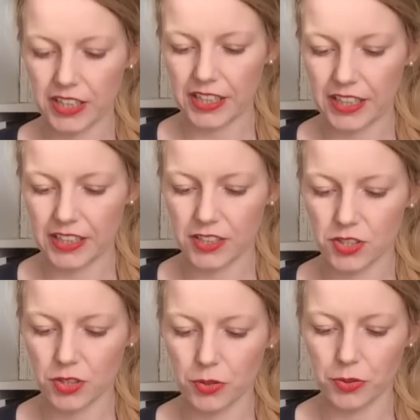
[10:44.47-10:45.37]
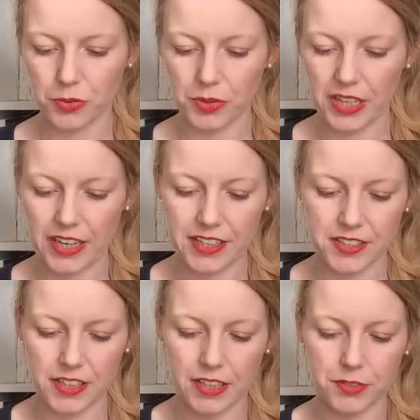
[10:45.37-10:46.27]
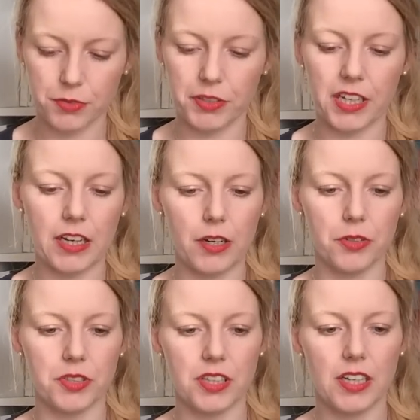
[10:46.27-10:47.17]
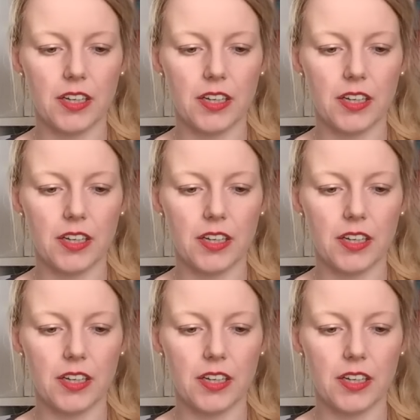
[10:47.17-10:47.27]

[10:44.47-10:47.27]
and so yeah, I still have to figure out